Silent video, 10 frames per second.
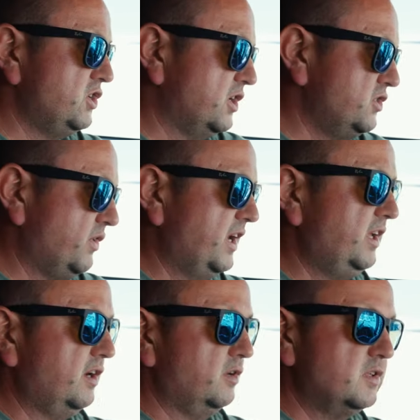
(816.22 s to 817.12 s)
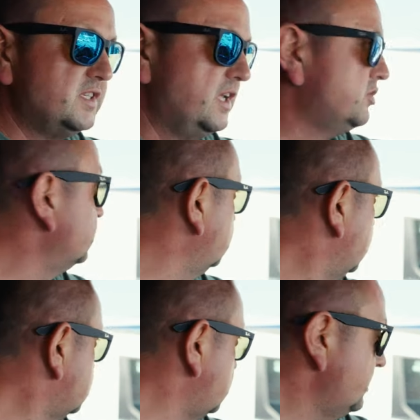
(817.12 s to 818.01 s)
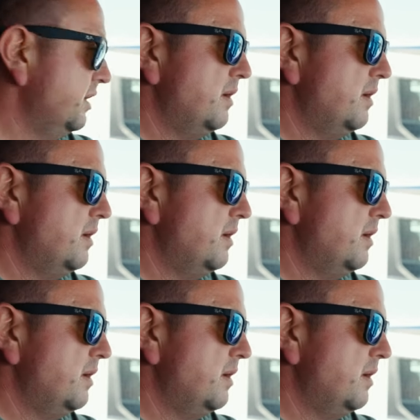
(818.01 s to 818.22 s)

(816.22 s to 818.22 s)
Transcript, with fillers: charging right here on the central cluster?